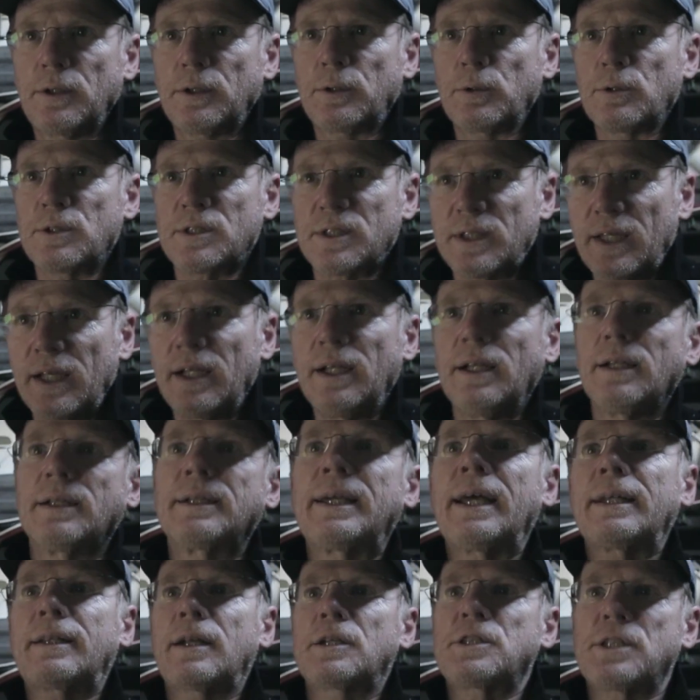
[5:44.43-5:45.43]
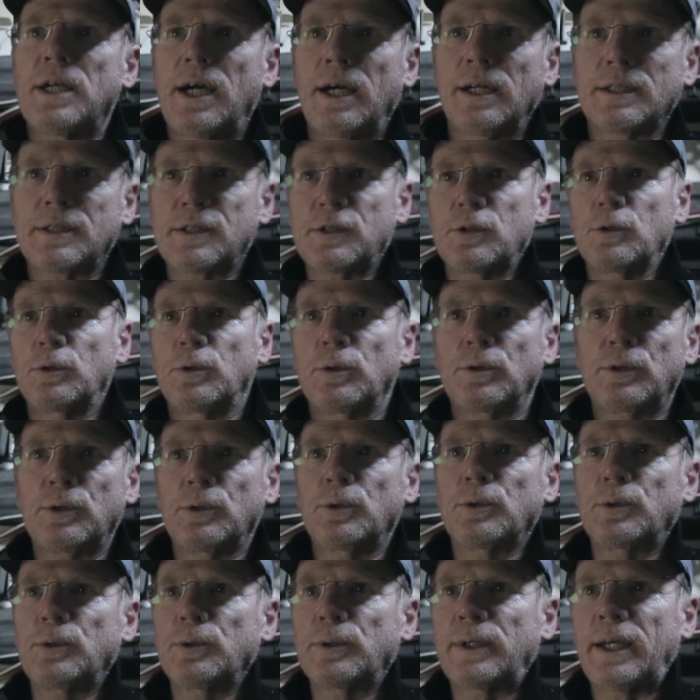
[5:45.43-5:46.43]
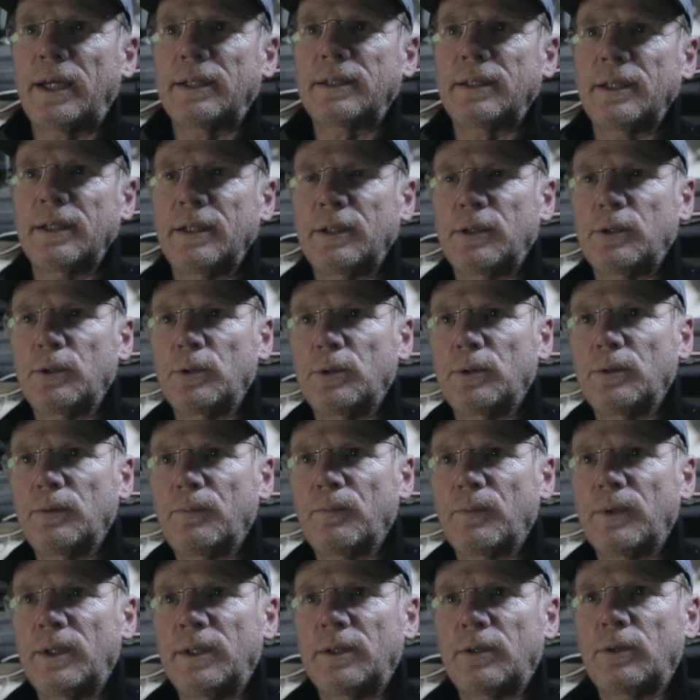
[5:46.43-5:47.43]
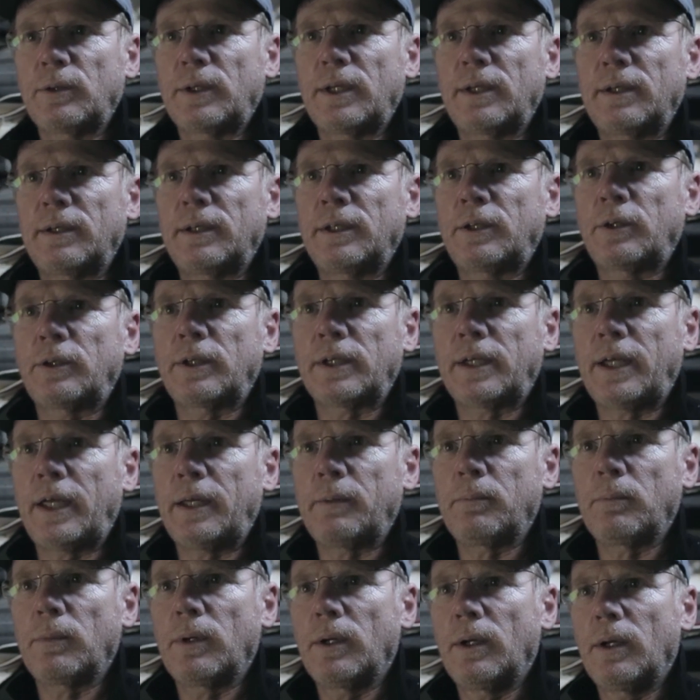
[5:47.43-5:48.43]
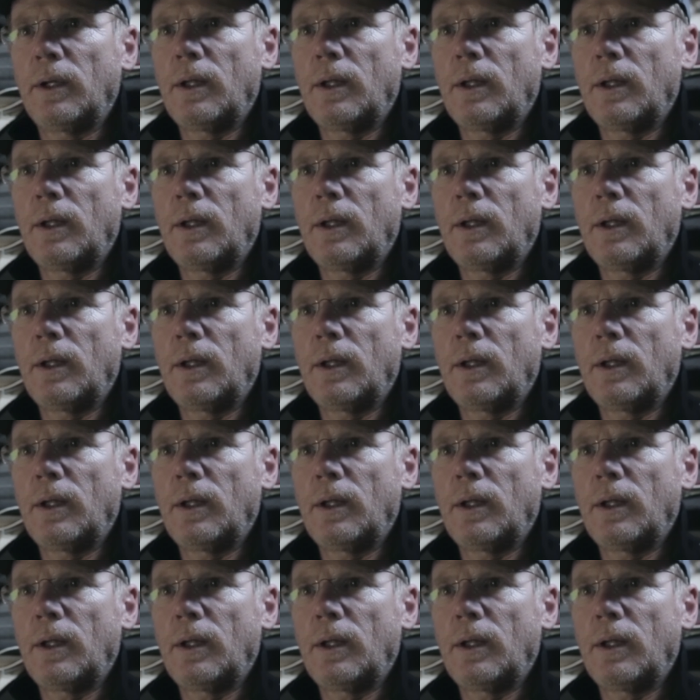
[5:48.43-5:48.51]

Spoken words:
to still get a chance to get into the game.